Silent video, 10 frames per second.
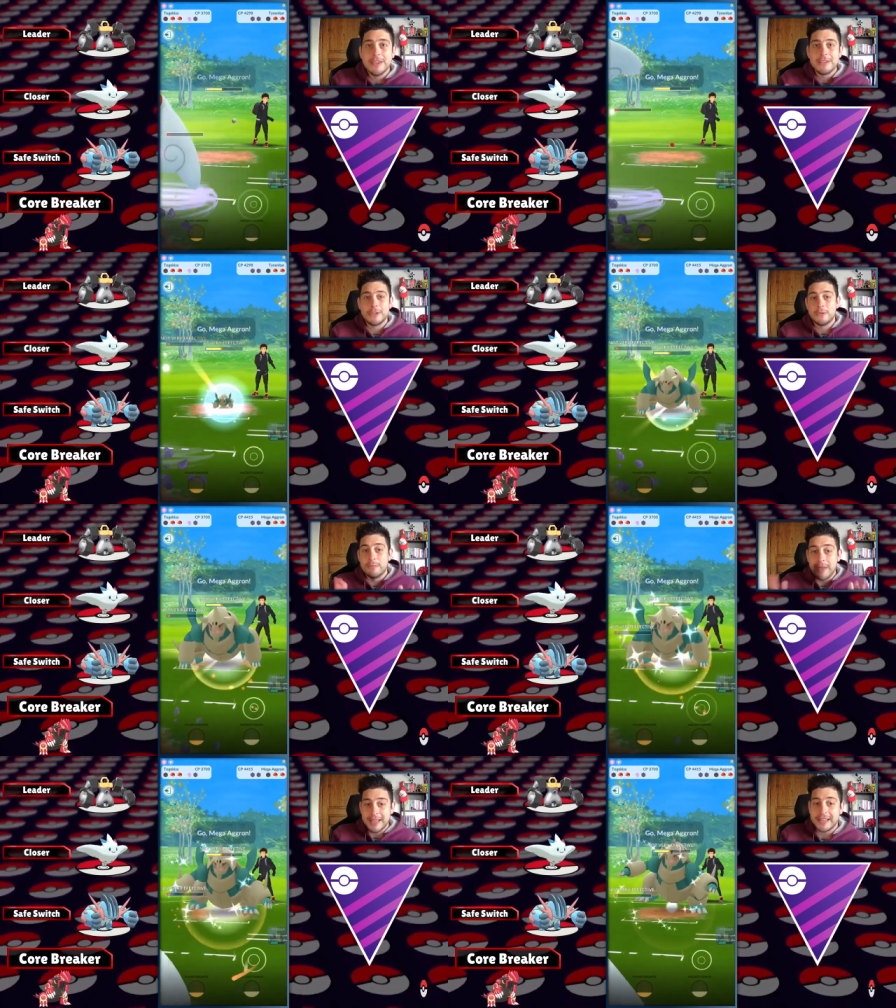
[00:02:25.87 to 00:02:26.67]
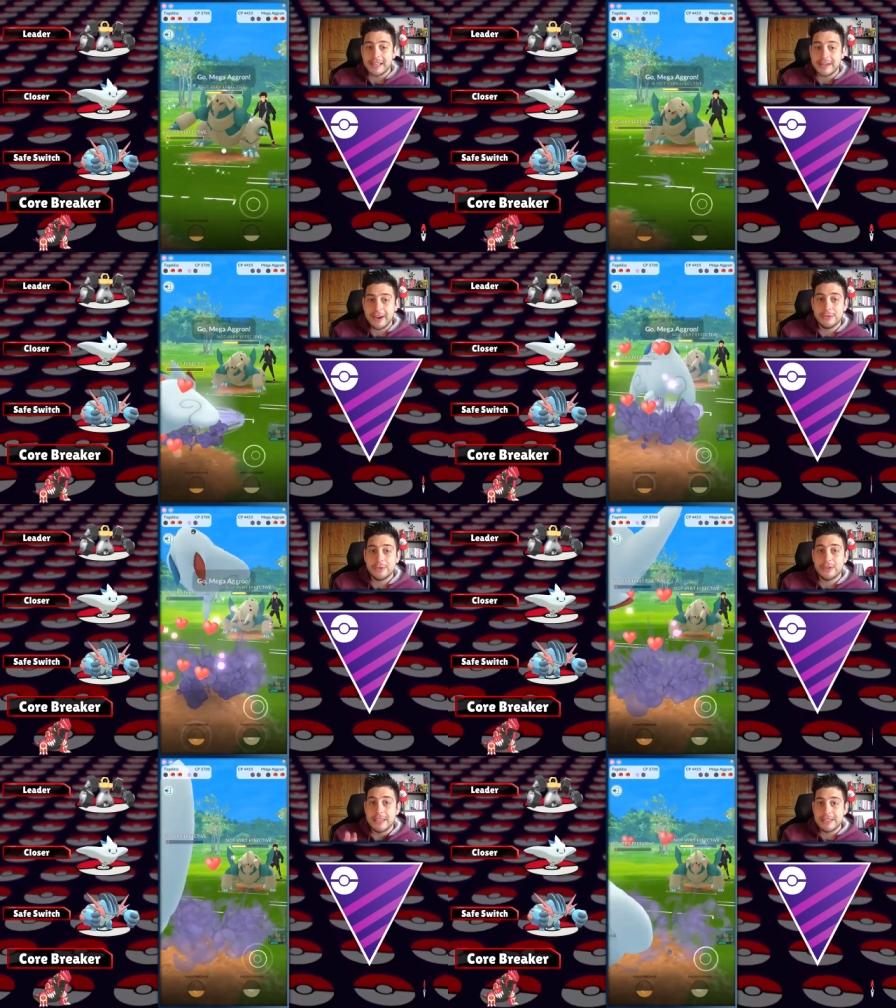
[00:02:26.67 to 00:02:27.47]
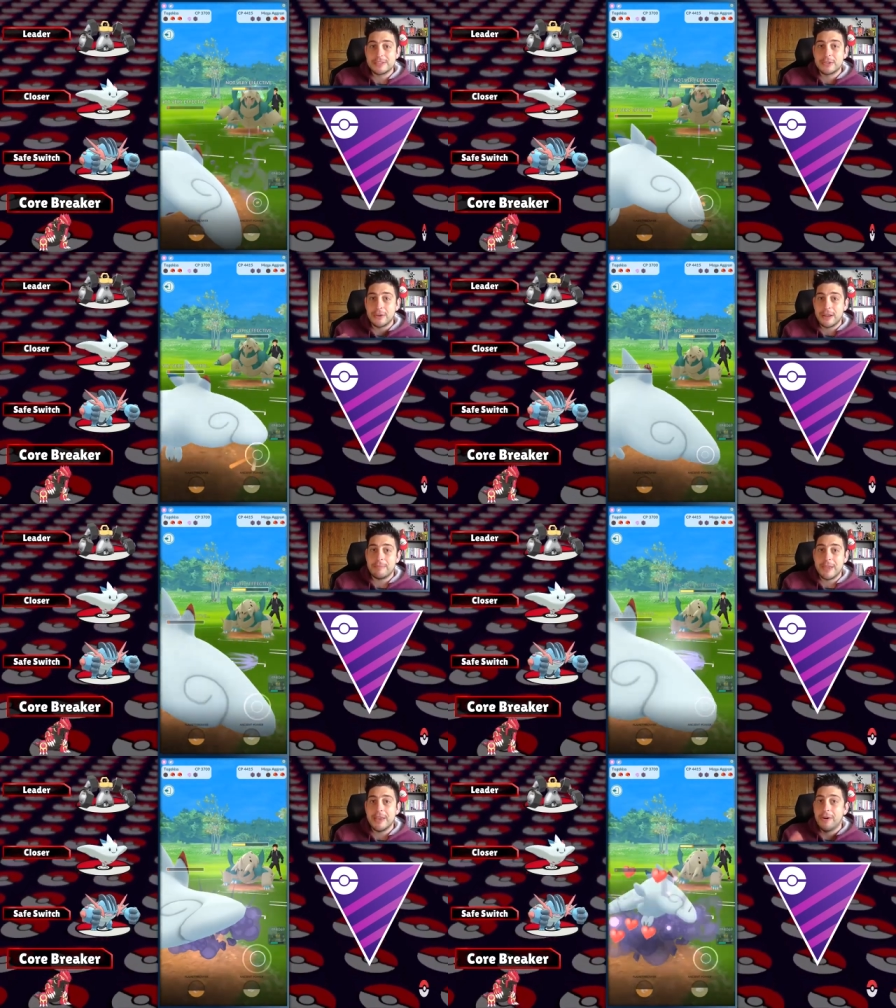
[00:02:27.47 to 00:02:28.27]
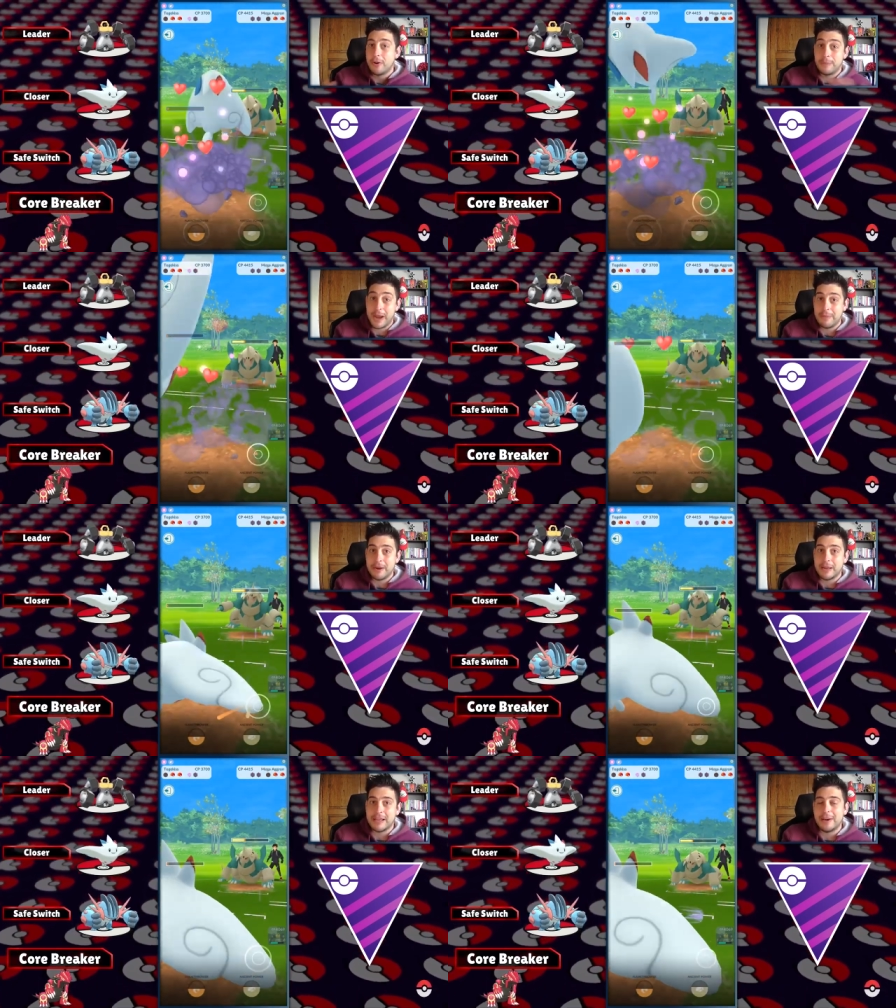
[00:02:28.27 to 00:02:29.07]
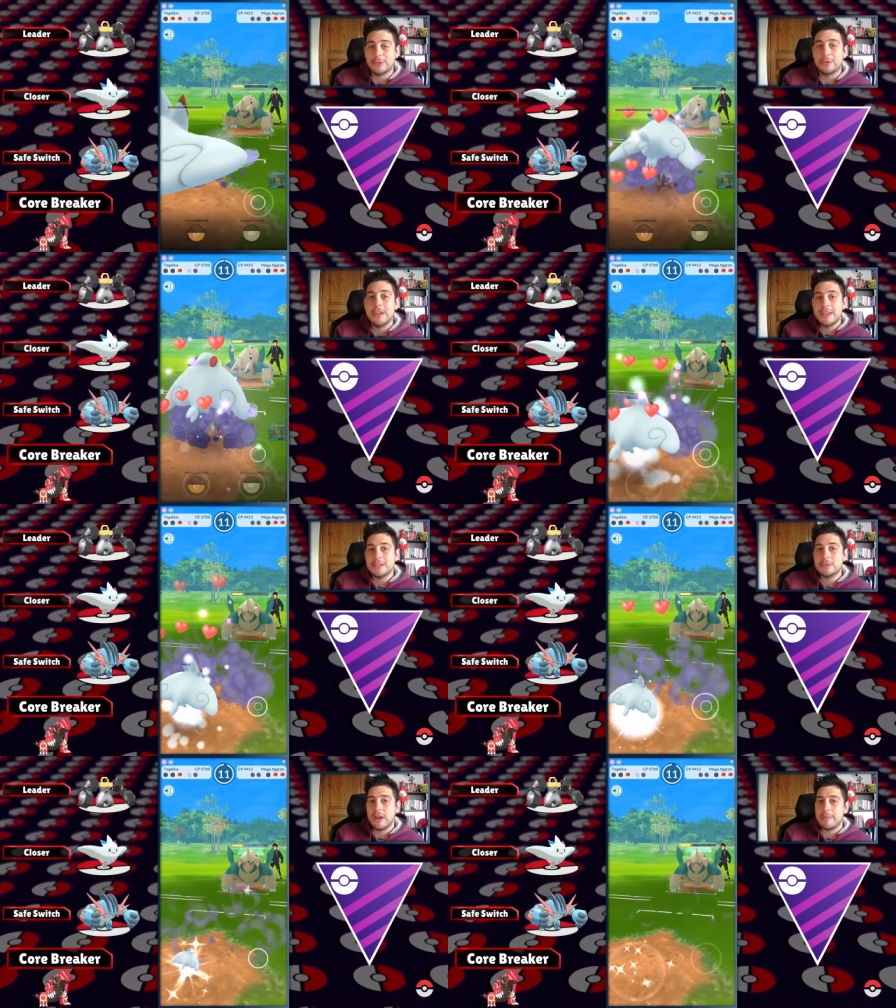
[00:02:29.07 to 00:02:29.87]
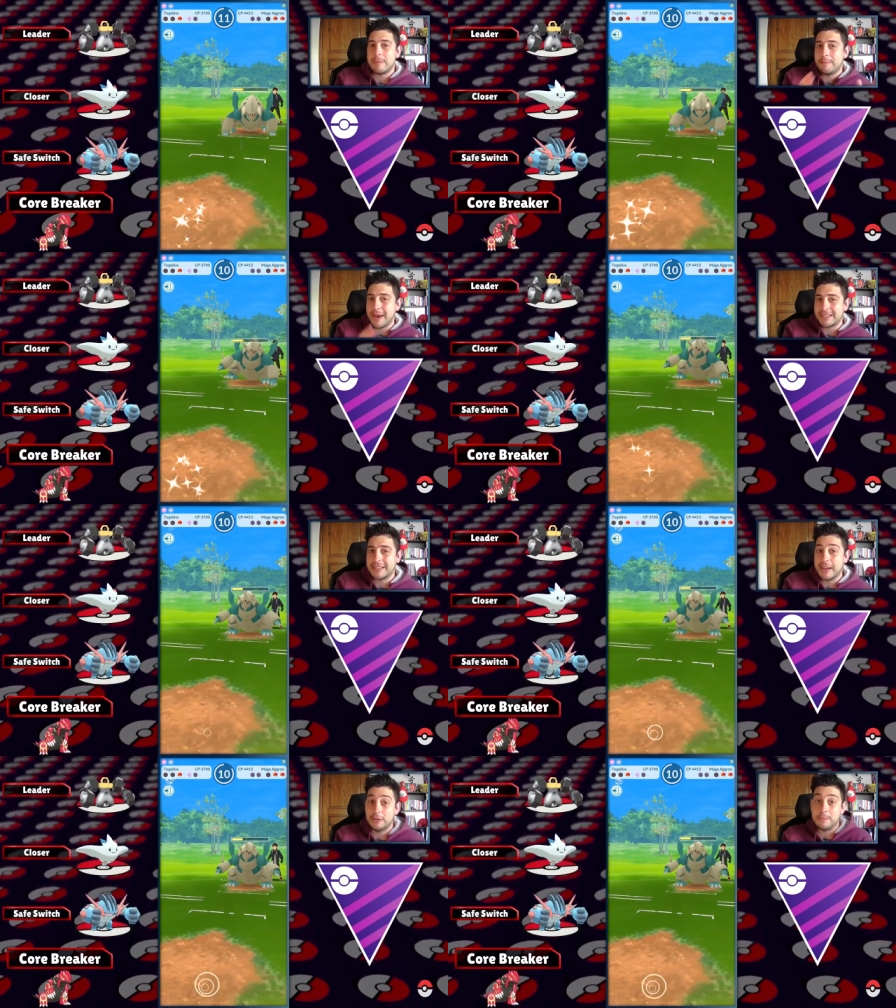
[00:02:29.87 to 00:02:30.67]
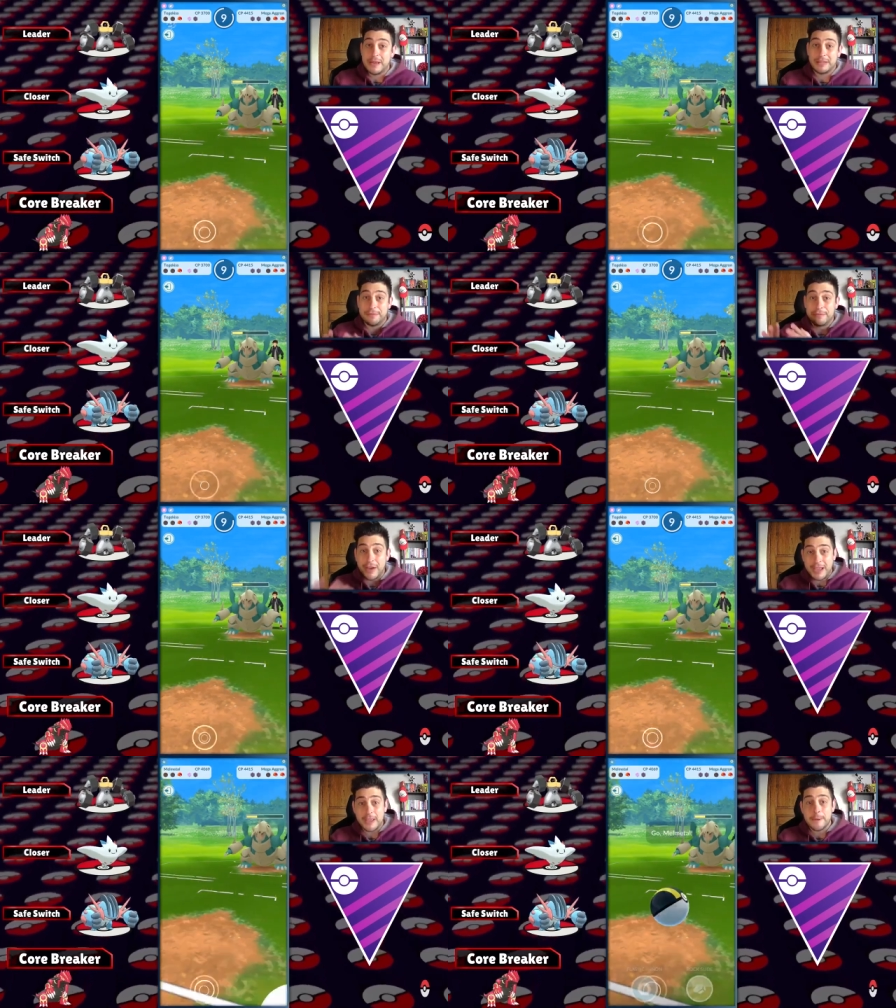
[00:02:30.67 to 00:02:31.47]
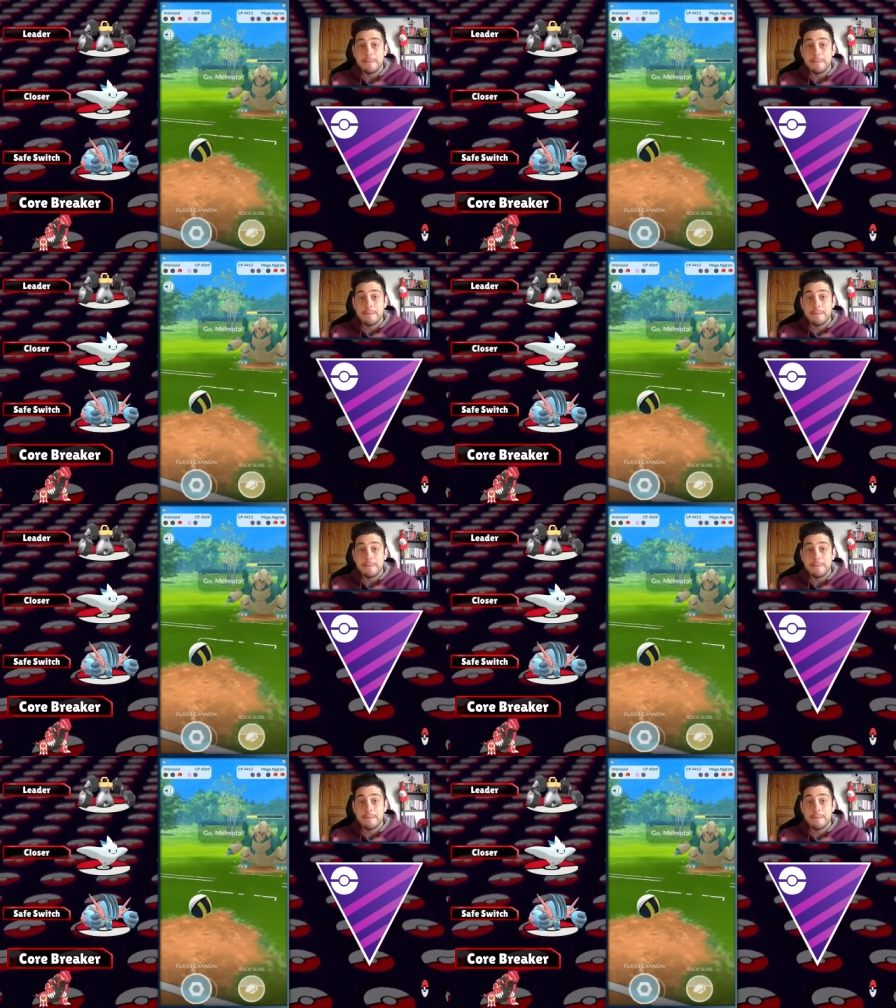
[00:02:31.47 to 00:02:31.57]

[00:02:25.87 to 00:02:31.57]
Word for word: So Mega Groudon is gonna be, or Primal Groudon, is gonna be part ground, part fire,